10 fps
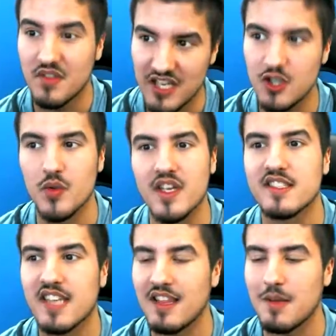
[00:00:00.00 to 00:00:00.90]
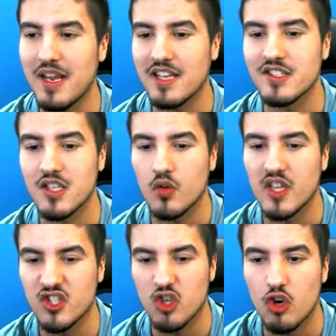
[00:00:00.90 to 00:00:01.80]
they do this and they make it so
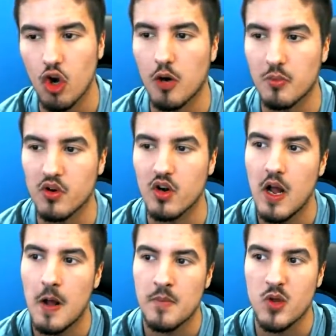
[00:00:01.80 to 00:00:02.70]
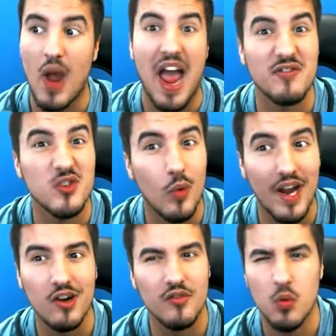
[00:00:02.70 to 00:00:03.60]
that certain armor you have to
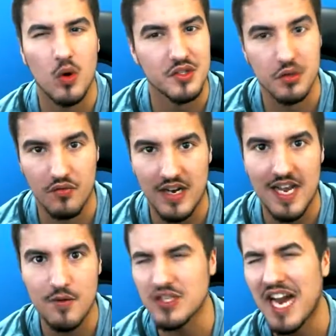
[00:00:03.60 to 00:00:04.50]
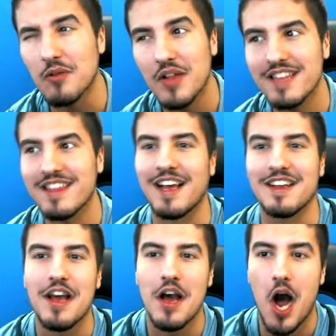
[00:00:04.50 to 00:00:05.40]
wear if you want to survive, which I don't like
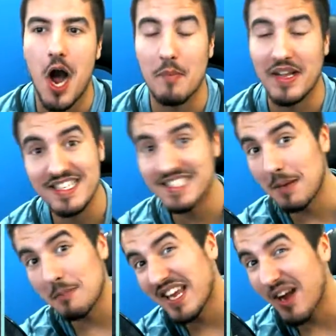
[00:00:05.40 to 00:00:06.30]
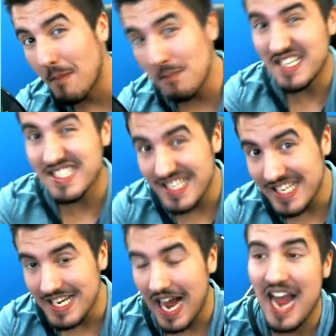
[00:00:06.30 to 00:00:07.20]
that. Um, and since I'm playing on
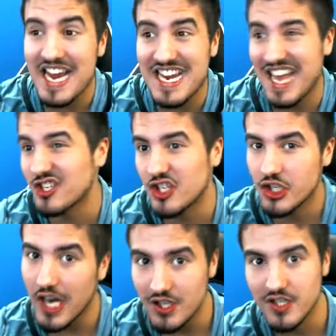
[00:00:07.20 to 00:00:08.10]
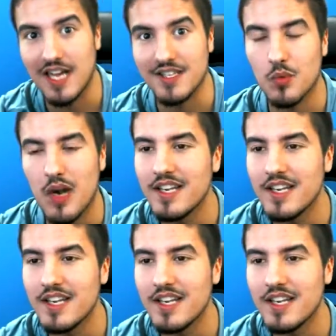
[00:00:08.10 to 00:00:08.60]
PC, I can actually change that. So